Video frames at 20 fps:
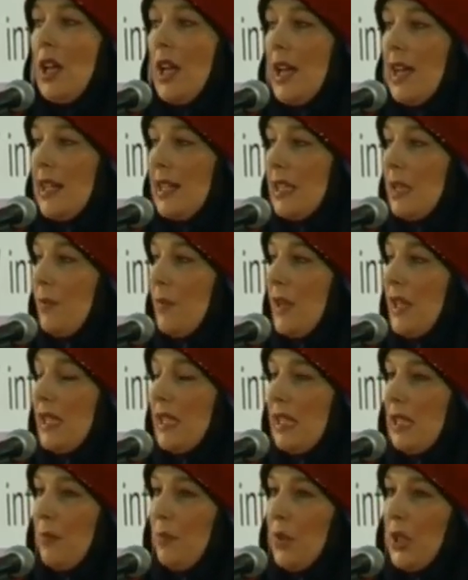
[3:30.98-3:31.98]
Her
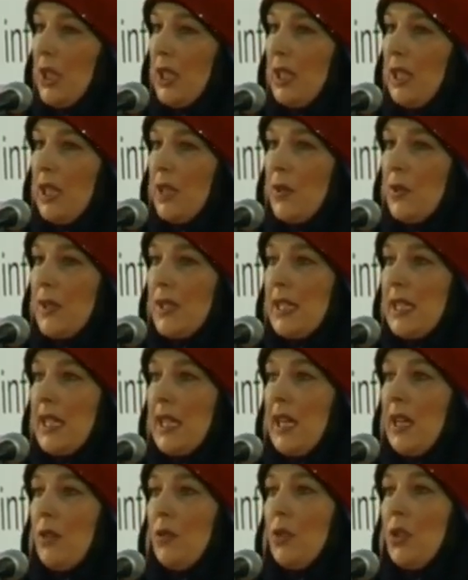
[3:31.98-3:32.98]
airspace had been closed
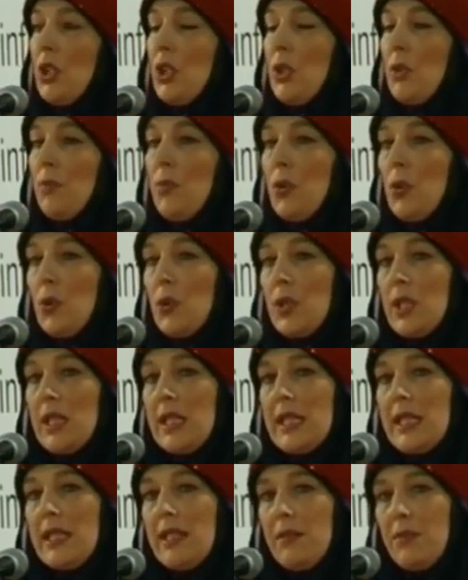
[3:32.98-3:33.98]
down, her
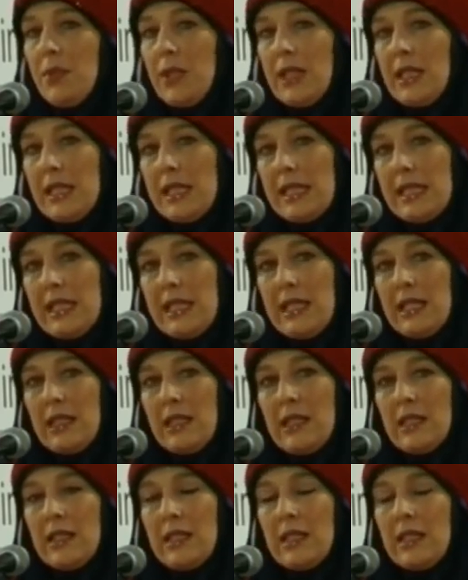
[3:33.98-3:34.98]
borders had been
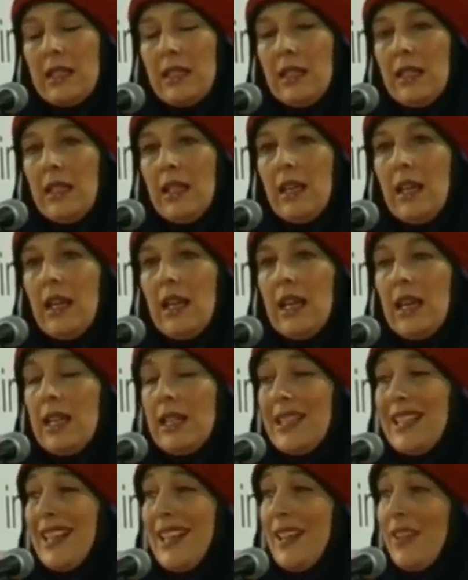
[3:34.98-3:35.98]
sealed,
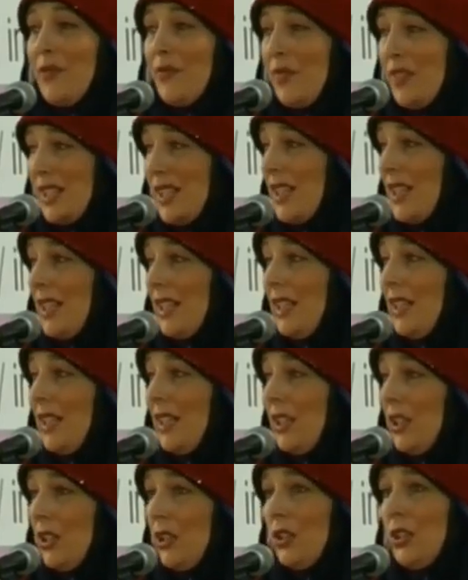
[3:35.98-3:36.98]
and I
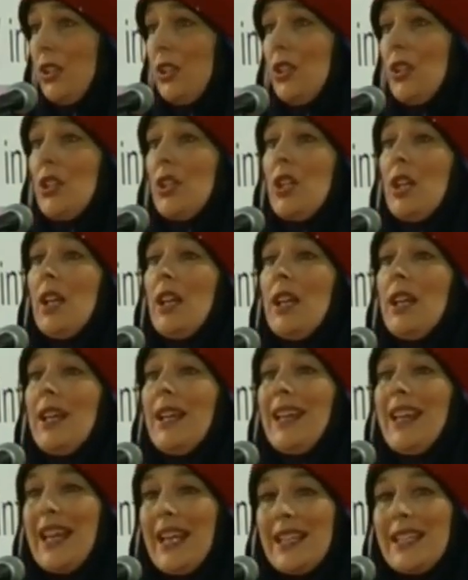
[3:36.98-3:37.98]
physically couldn't
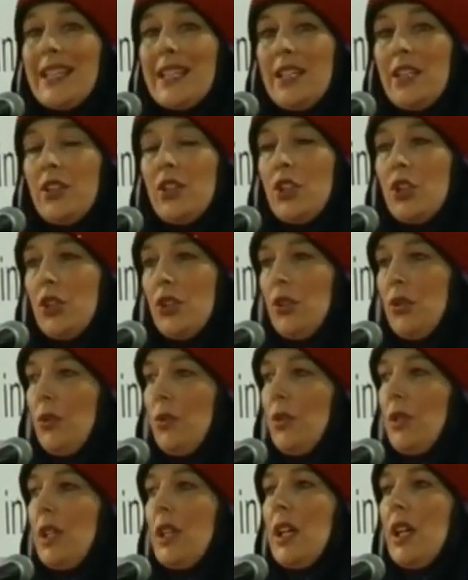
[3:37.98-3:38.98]
get
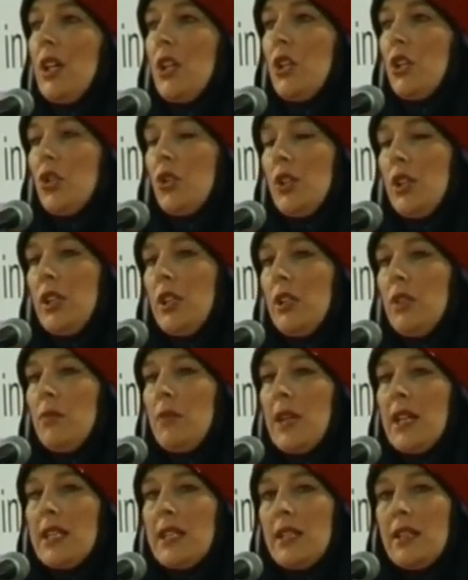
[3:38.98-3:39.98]
into the country.
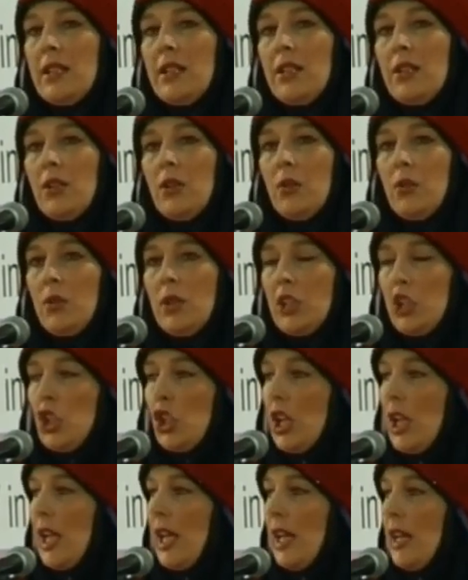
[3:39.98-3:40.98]
No matter
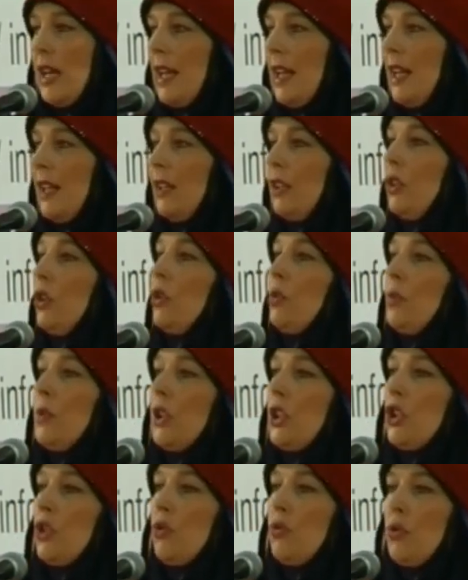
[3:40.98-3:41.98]
which airline or
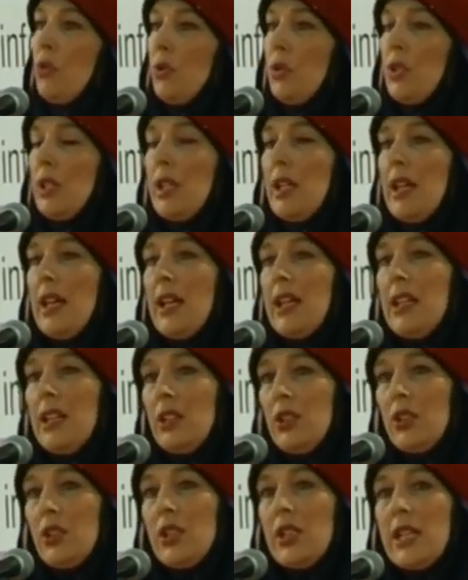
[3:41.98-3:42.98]
which route I
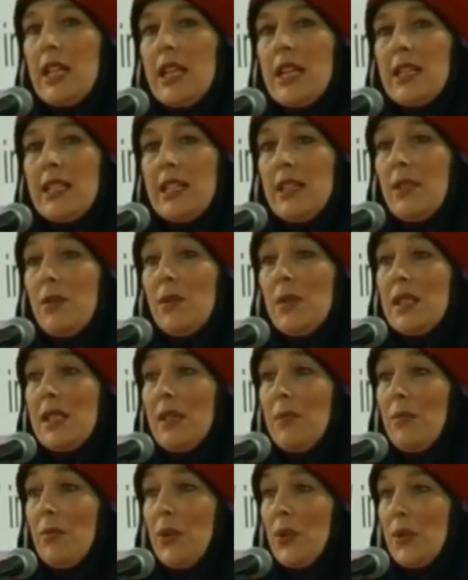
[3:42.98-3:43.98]
looked at, it
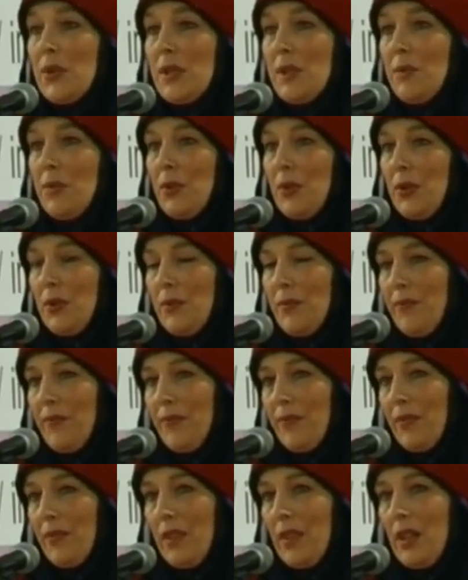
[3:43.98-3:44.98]
was impossible.